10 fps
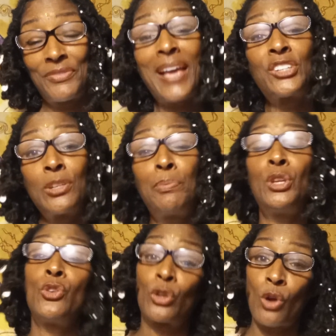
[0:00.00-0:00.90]
That should
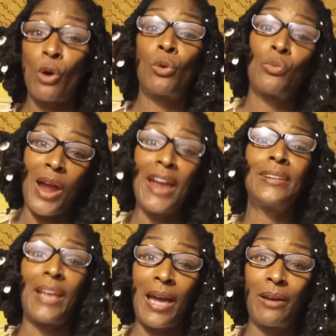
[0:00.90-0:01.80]
be your goal
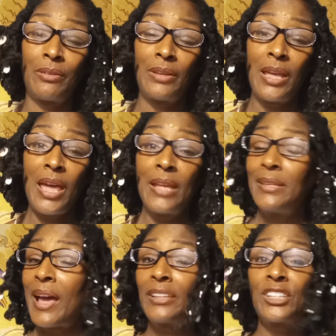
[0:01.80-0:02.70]
right now.
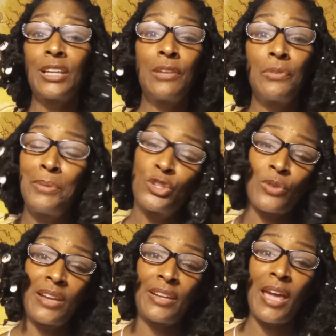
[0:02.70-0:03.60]
Not to even be
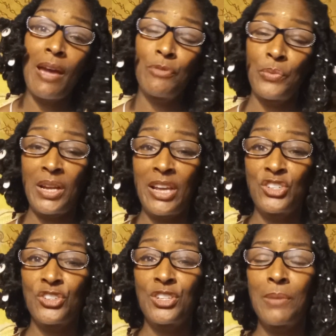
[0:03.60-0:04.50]
trying to have a
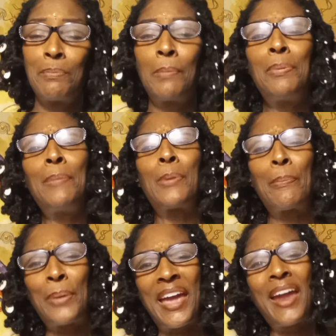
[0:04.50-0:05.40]
relationship, but be
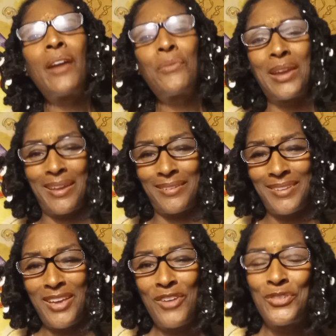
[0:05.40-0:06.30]
preparing
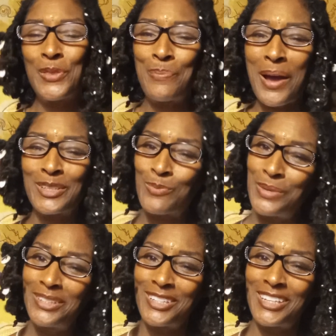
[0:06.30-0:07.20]
for the
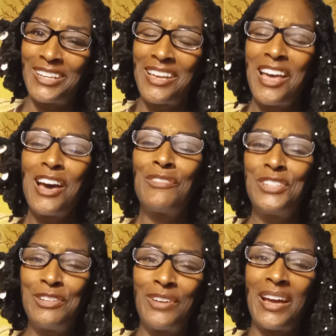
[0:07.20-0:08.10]
possibility of
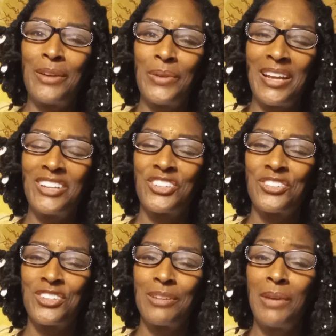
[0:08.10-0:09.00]
a divine
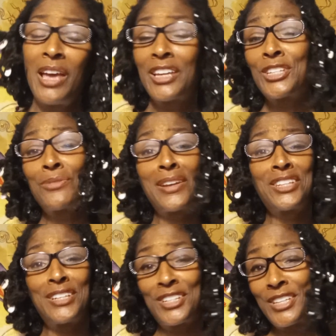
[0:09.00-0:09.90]
relationship. Because the
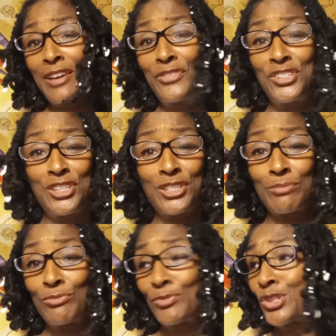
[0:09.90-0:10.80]
rest of this stuff is just
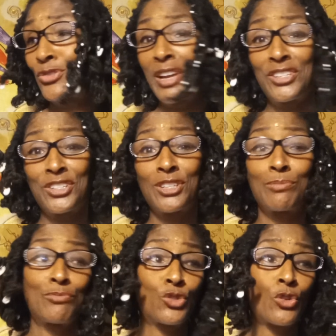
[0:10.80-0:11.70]
some stress,
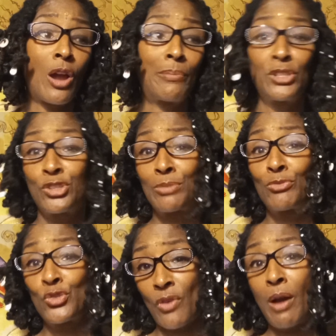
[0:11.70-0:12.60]
some trauma,
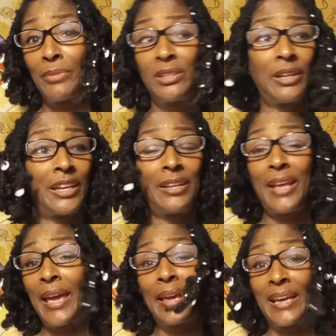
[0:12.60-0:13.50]
some drama, and
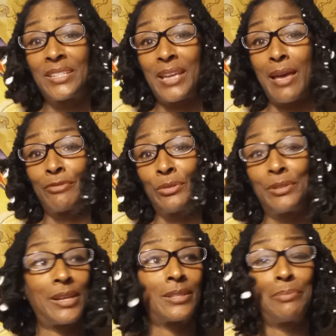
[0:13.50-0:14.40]
I ain't got time for
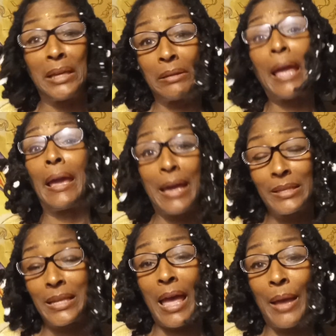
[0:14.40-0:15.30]
it. That's me. I ain't
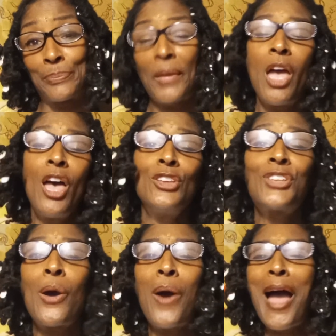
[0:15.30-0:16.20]
got time.
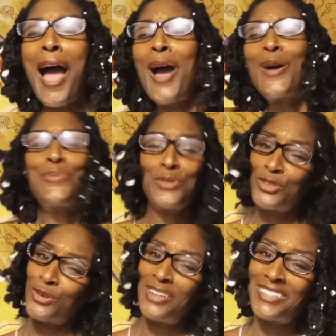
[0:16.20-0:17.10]
So I hope you
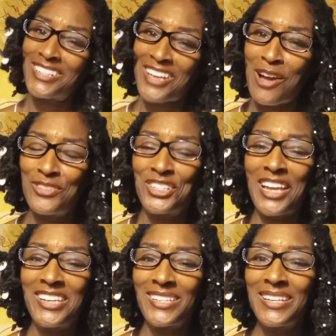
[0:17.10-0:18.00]
enjoyed this
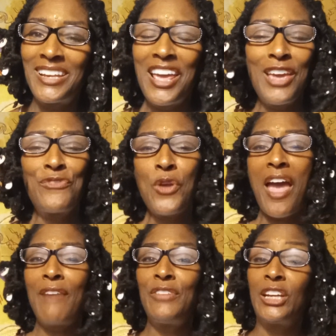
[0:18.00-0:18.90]
conversation. If you
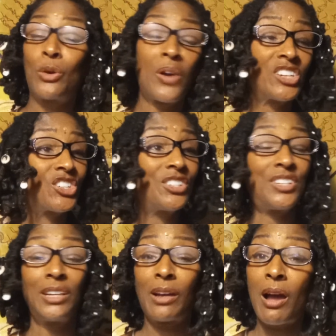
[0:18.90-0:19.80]
have any questions,
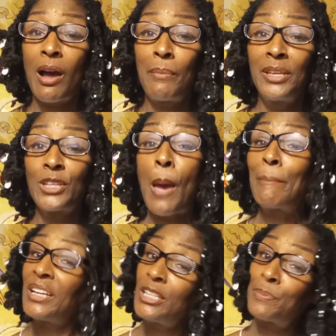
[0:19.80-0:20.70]
any comments,
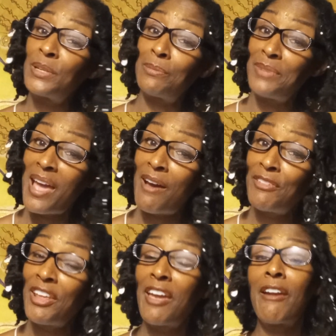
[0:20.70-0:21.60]
please put them
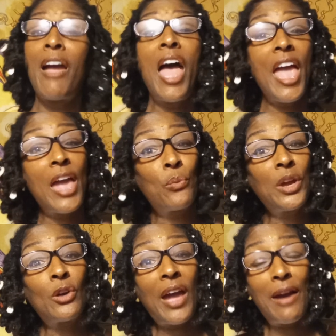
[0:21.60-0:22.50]
down there, and
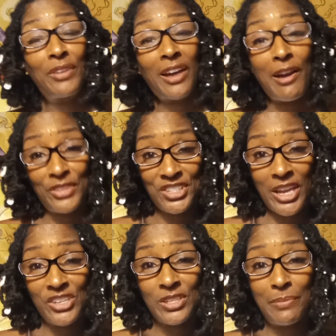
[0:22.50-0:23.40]
we're going to have a
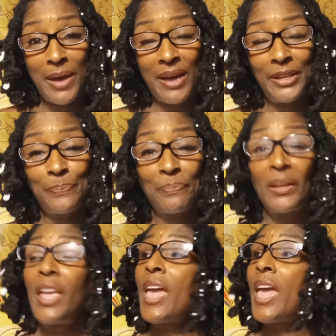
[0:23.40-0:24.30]
conversation about it.
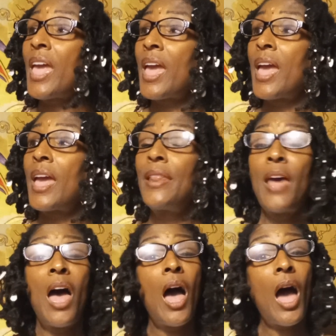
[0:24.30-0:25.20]
And
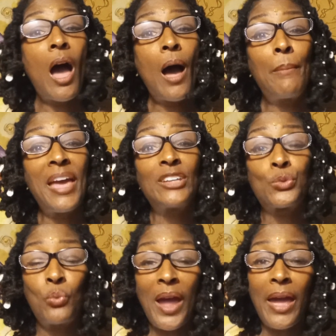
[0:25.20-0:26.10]

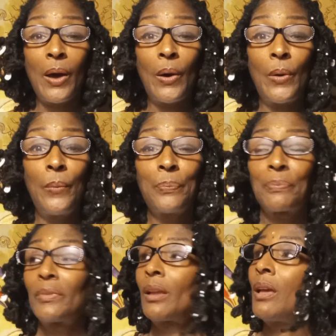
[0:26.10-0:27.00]
as well,
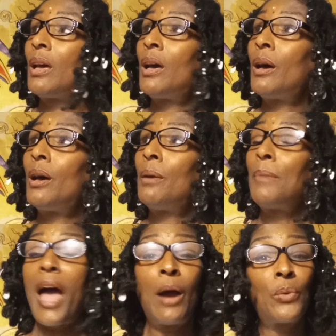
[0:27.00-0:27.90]

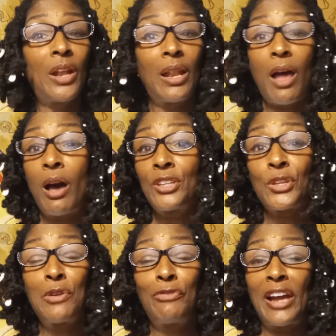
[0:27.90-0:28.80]
I would
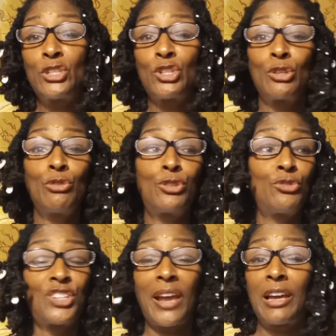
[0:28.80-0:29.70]
also invite you to
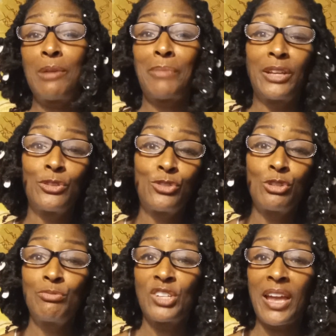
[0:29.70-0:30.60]
check out my
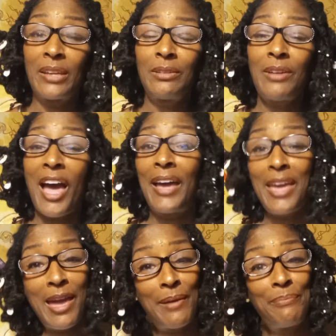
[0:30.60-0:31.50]
YouTube channel. I
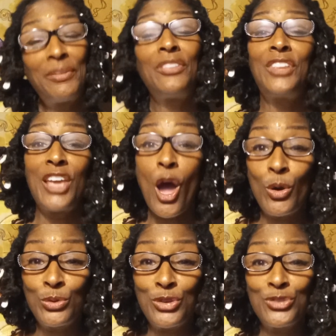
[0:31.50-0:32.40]
am the
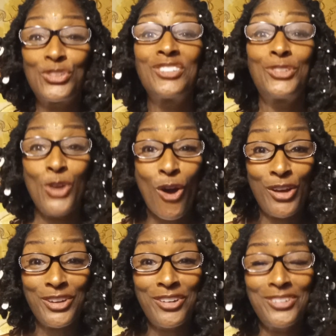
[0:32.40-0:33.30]
owner's
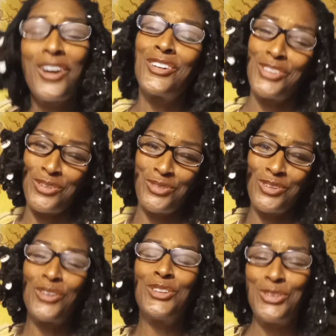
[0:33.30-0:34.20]
daughter on
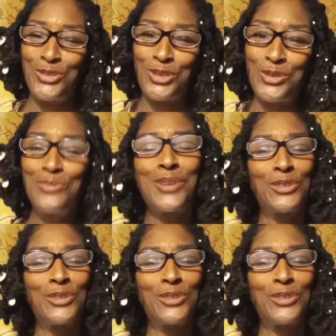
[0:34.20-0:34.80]
YouTube.